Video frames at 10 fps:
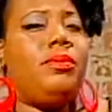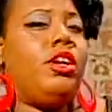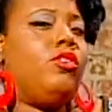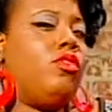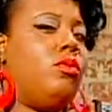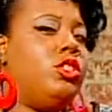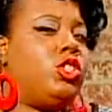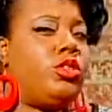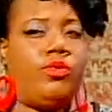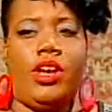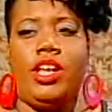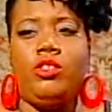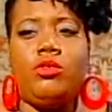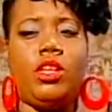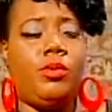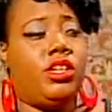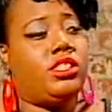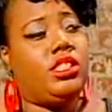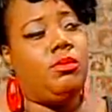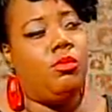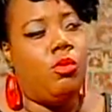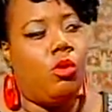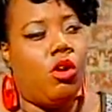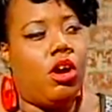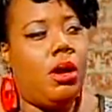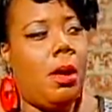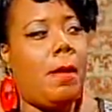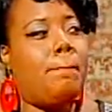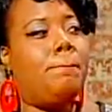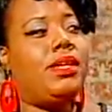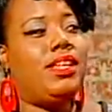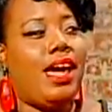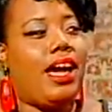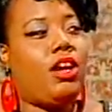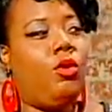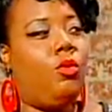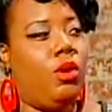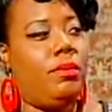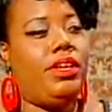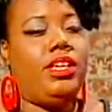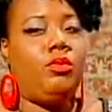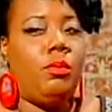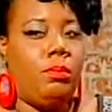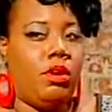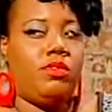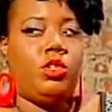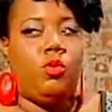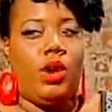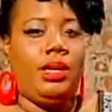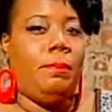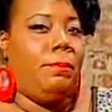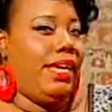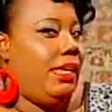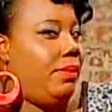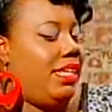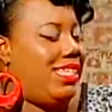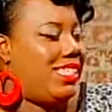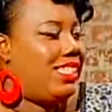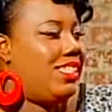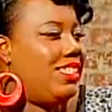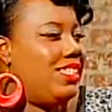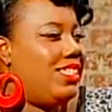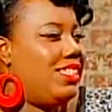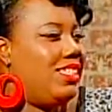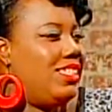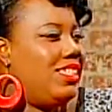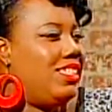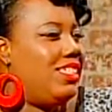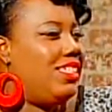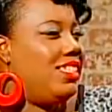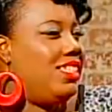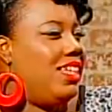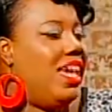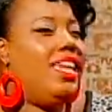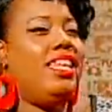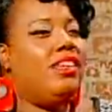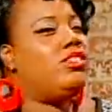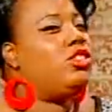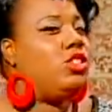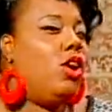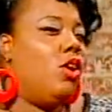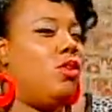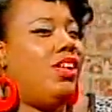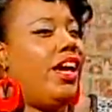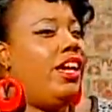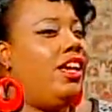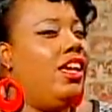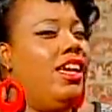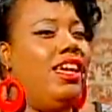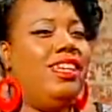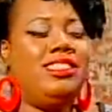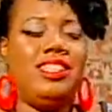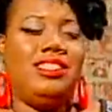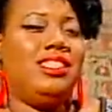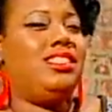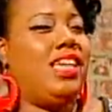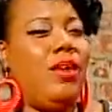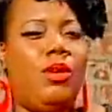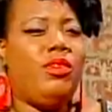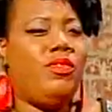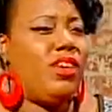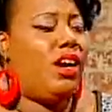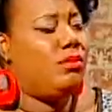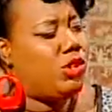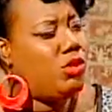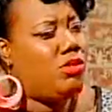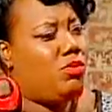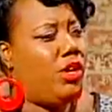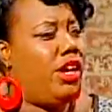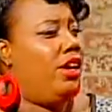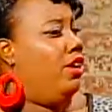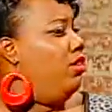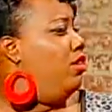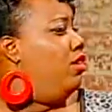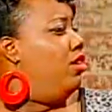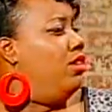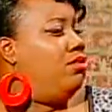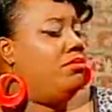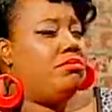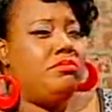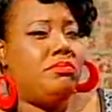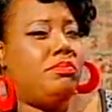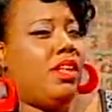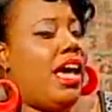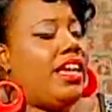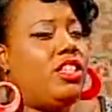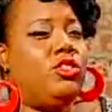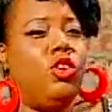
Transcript: going to be a growing trend? You think we're going to see more black women giving birth to white babies? And if so, like, is where we've come to, where black